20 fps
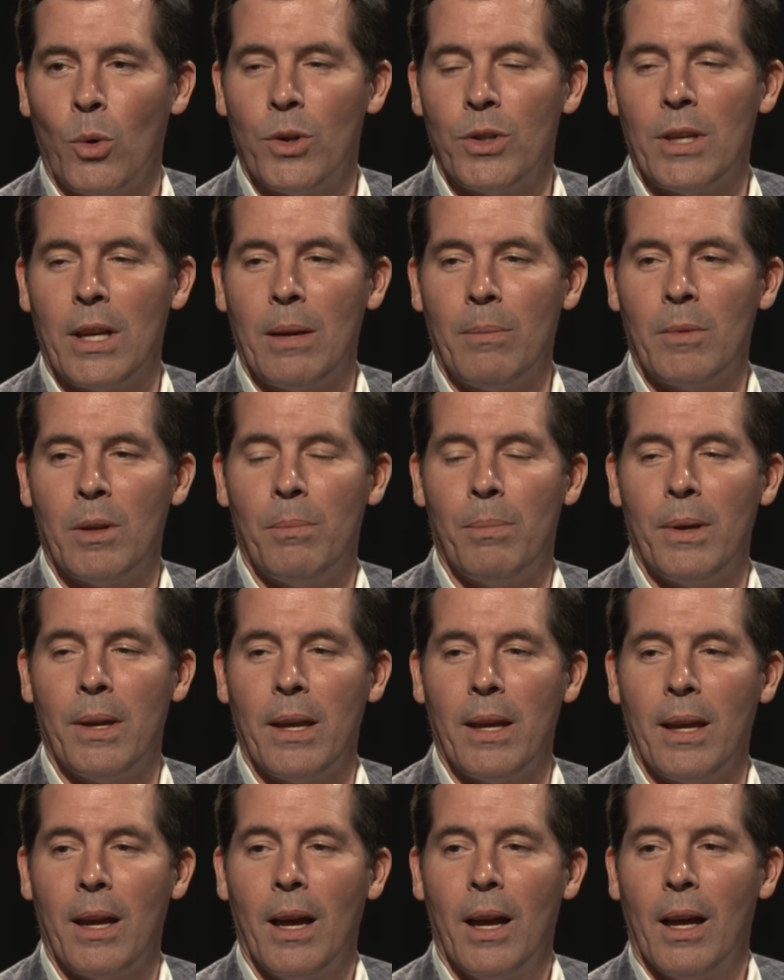deemed to
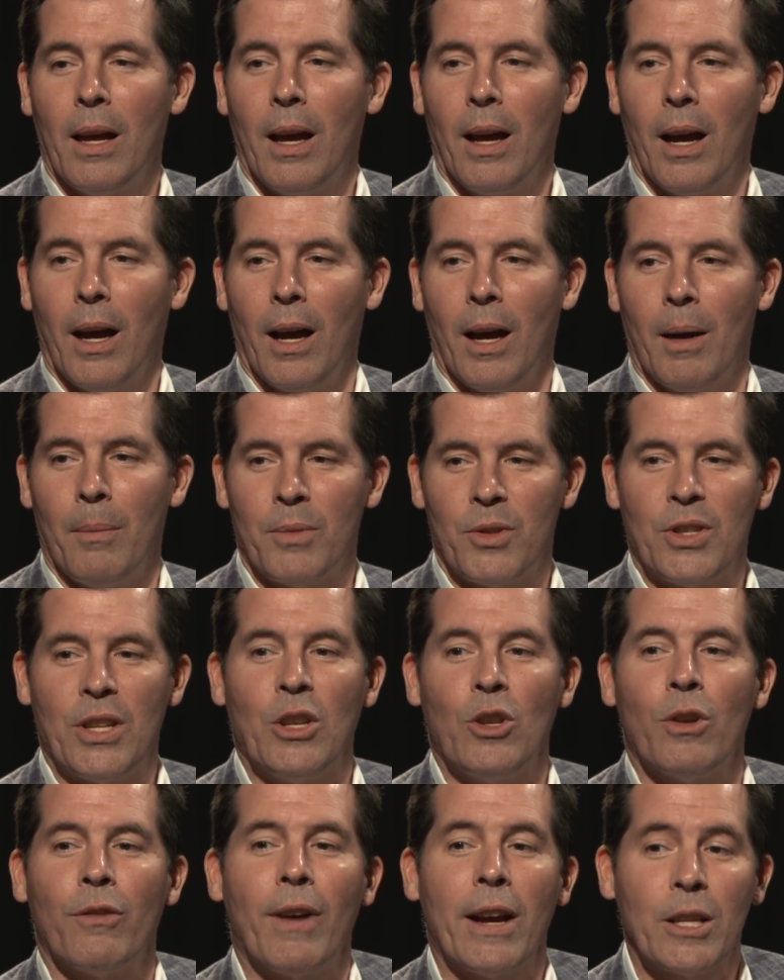be
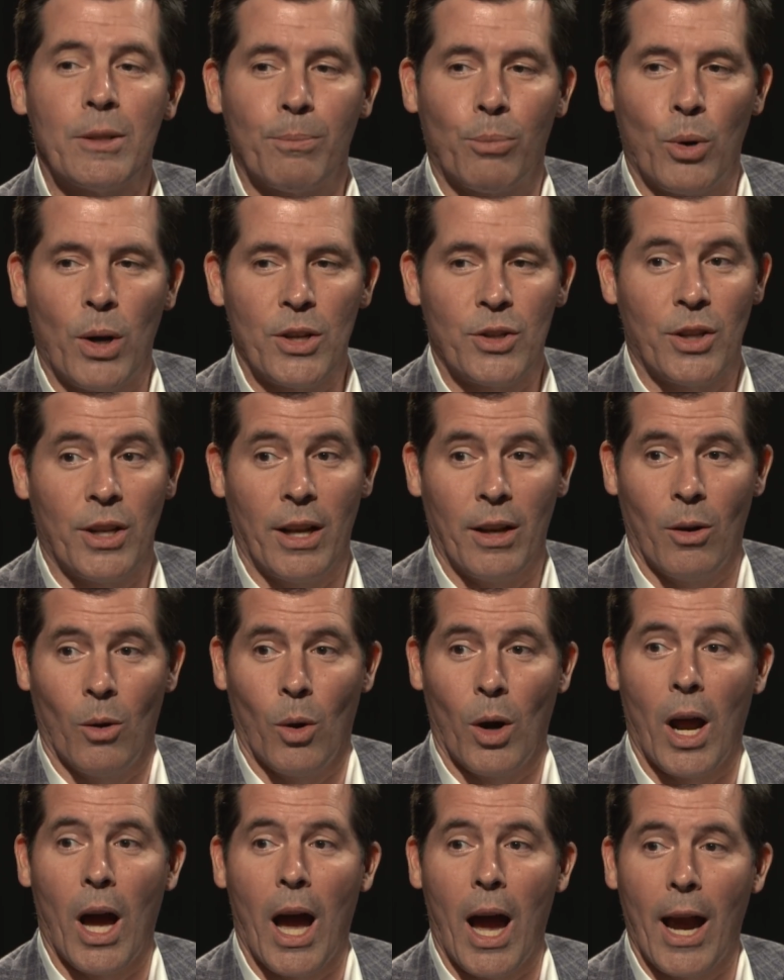senior vice president
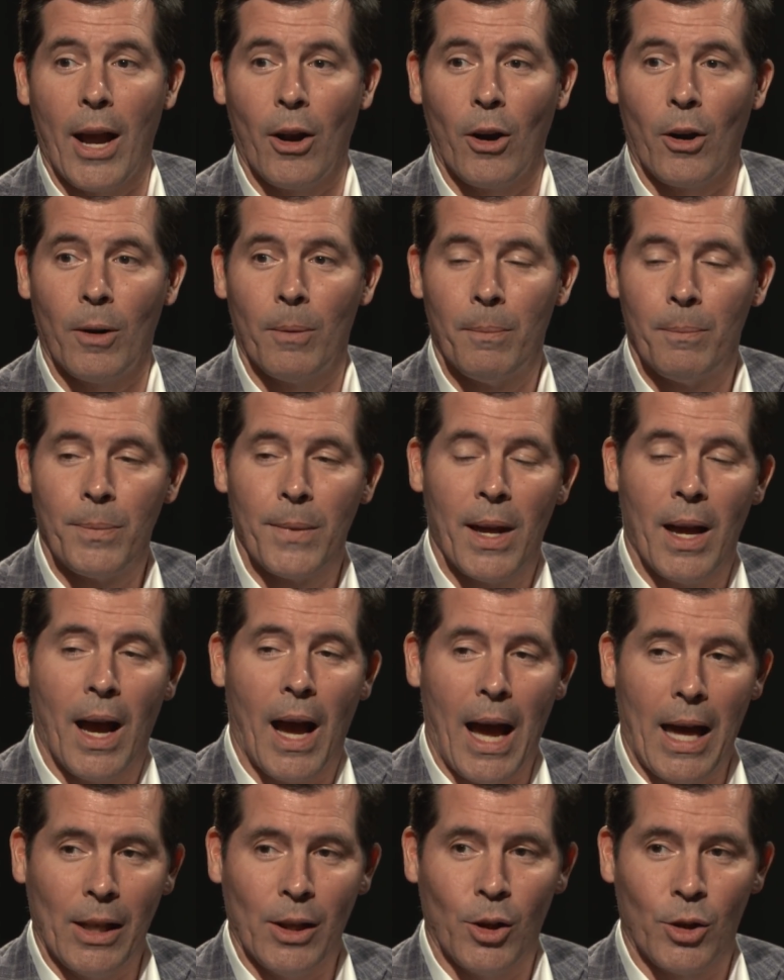or higher.
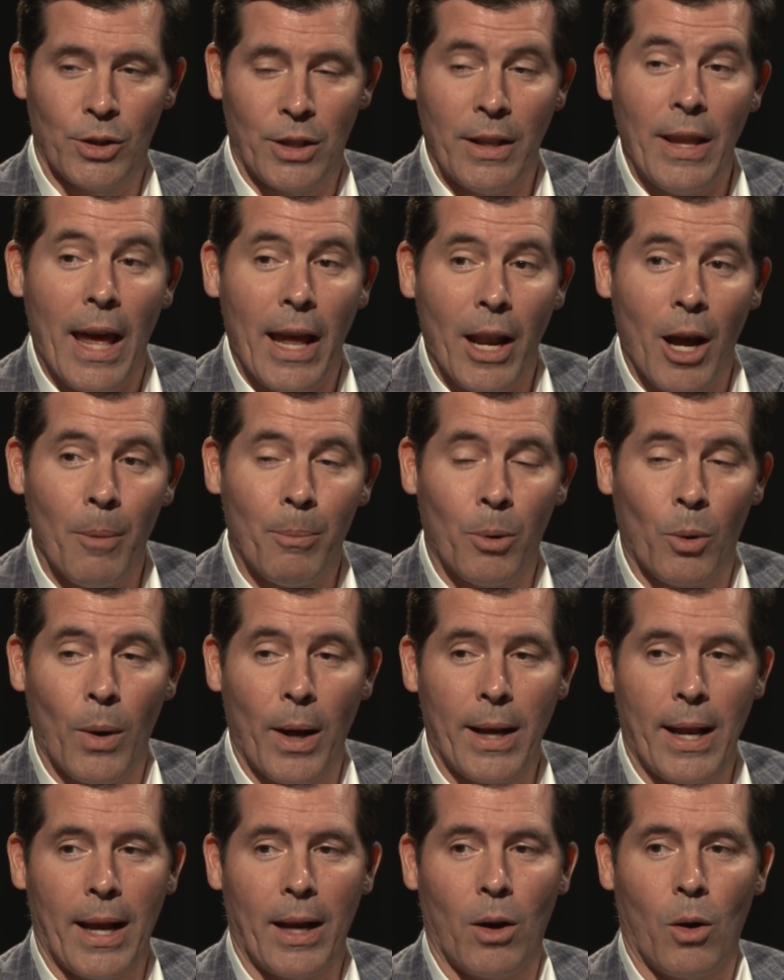I looked in that upper
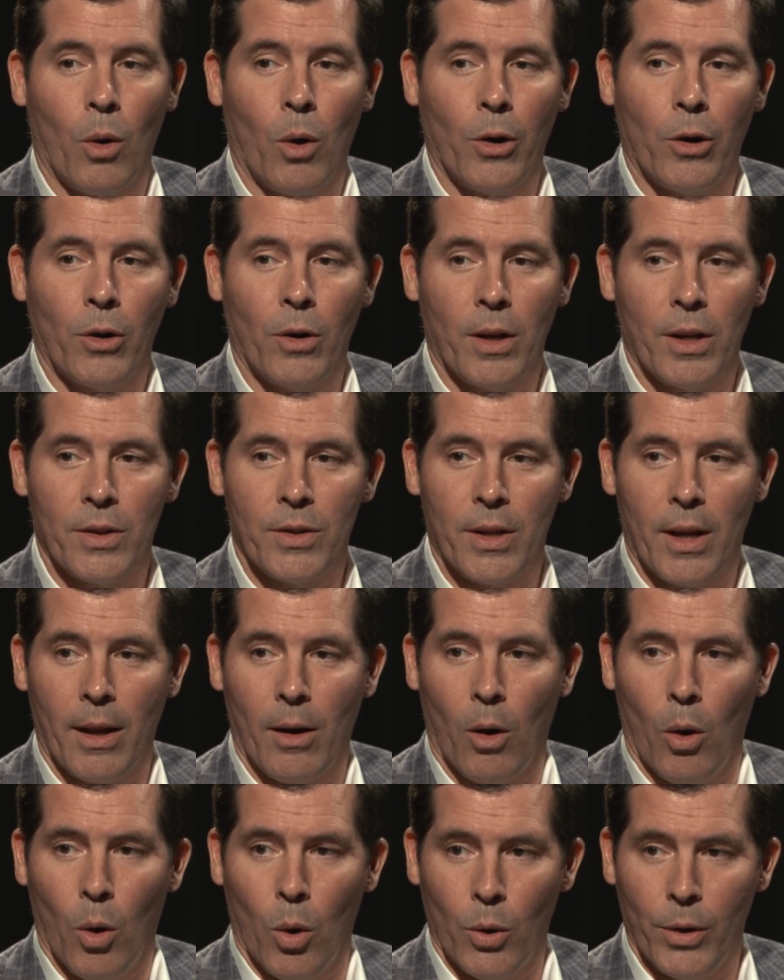right-hand corner and it said
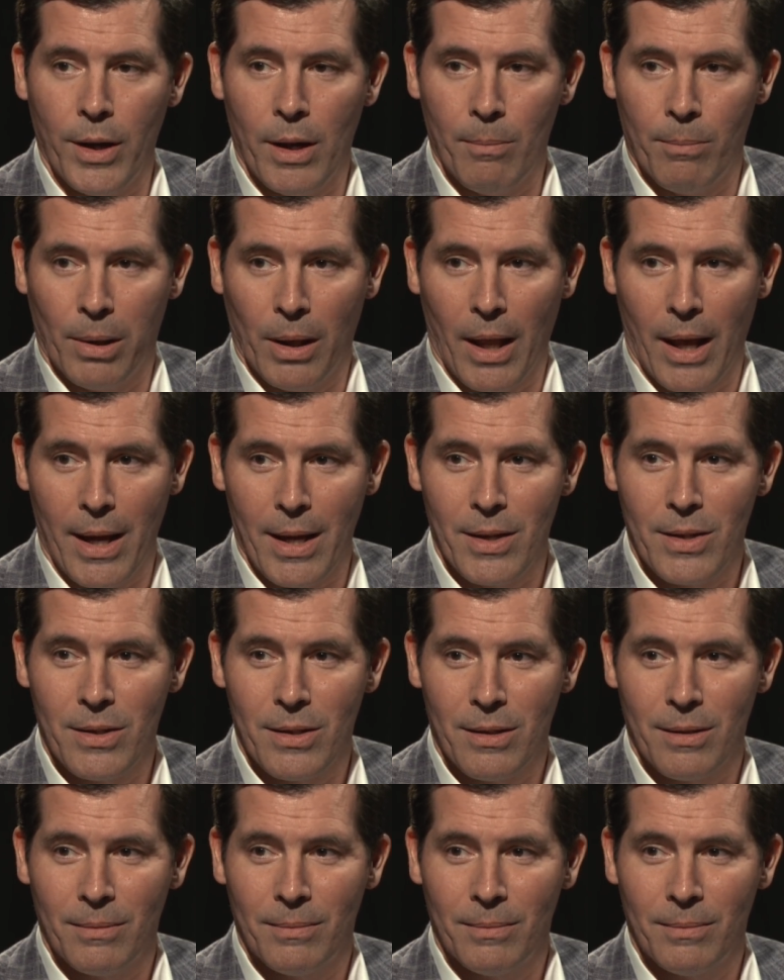hold in place.